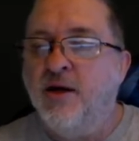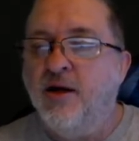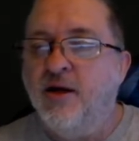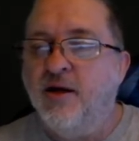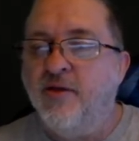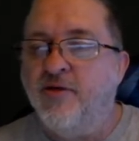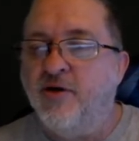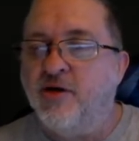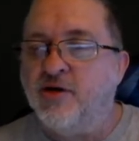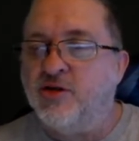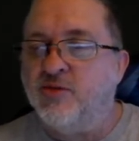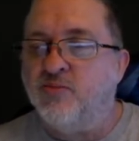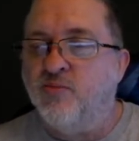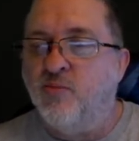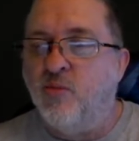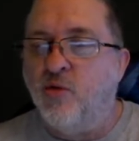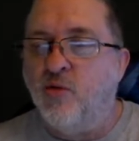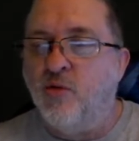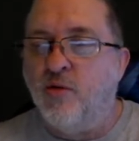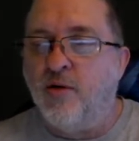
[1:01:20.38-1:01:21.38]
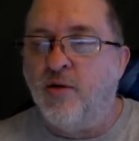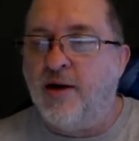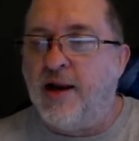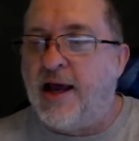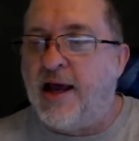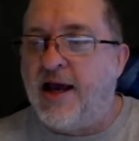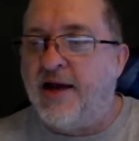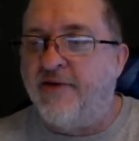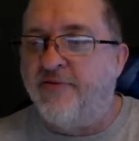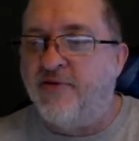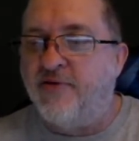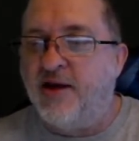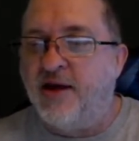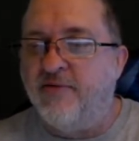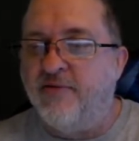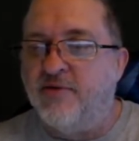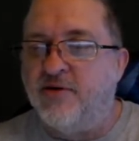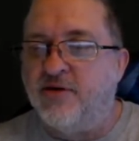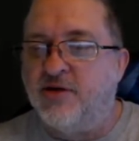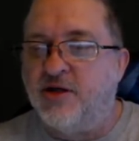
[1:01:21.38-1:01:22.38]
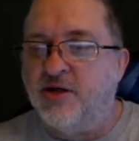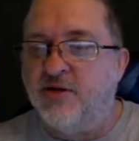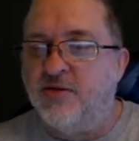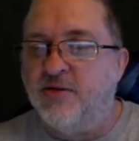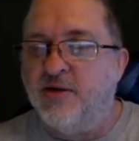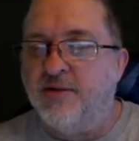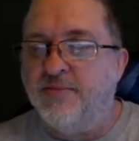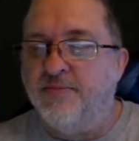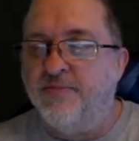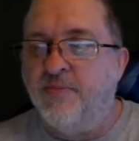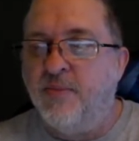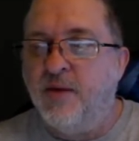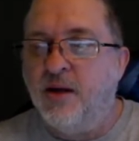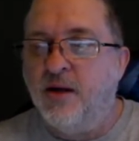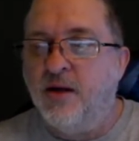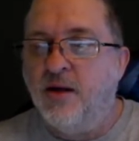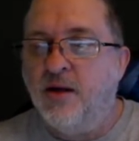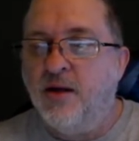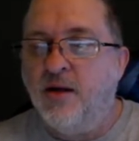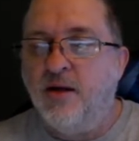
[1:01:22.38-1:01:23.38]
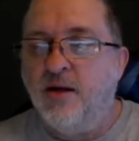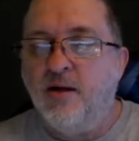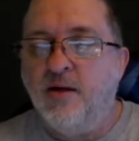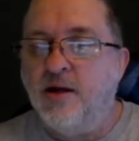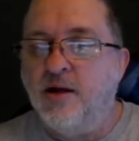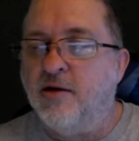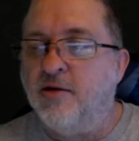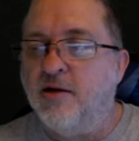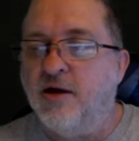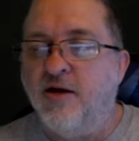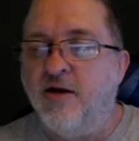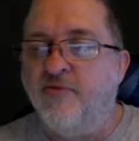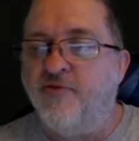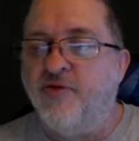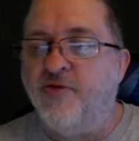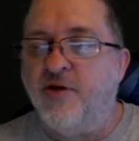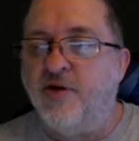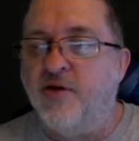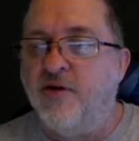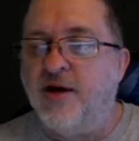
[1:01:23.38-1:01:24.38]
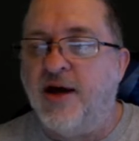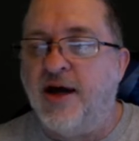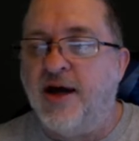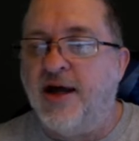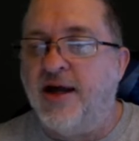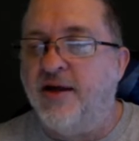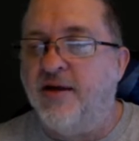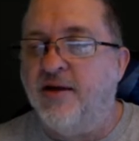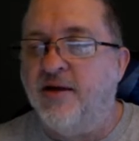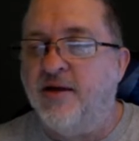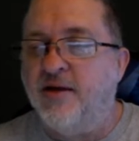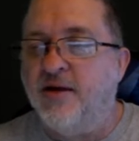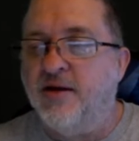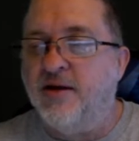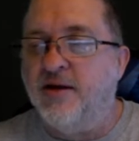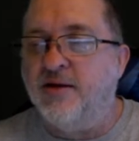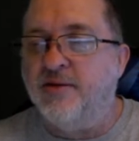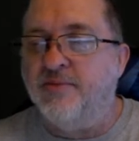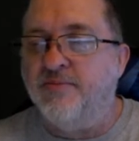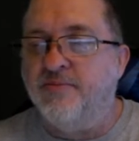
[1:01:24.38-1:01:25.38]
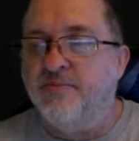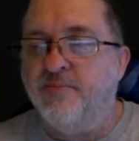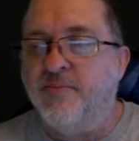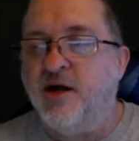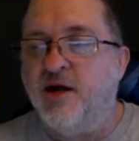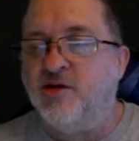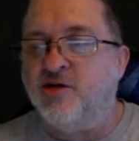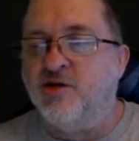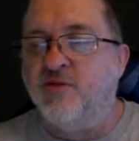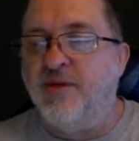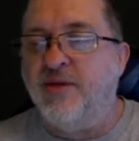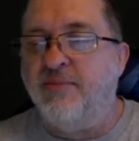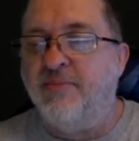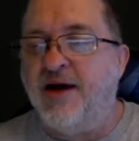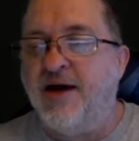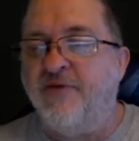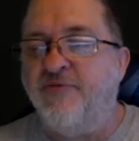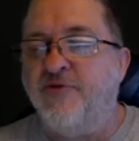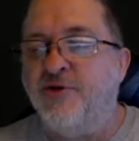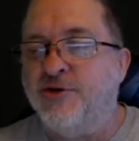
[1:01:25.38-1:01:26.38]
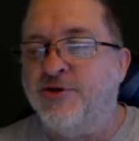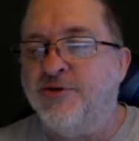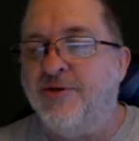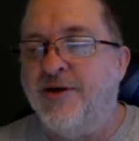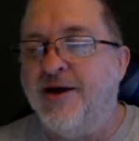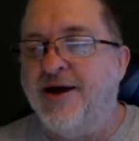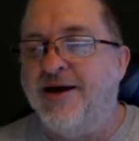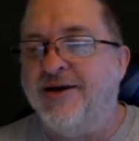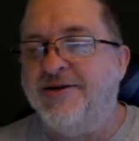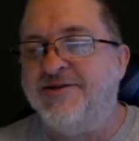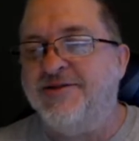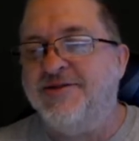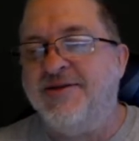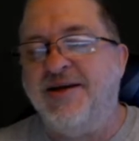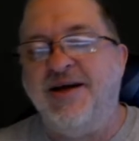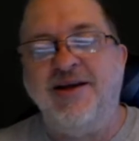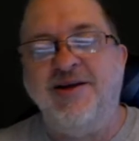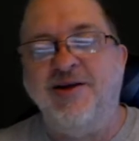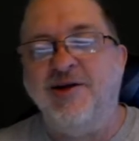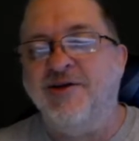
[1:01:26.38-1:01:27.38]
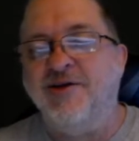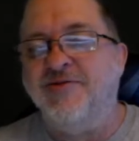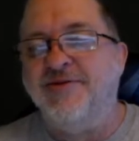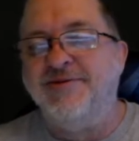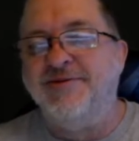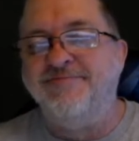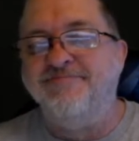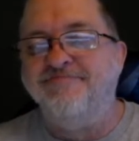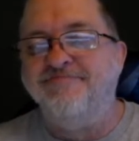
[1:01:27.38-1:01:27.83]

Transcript: There's more life given to it. Literally, if they're not, there's going to be my future house. I love it.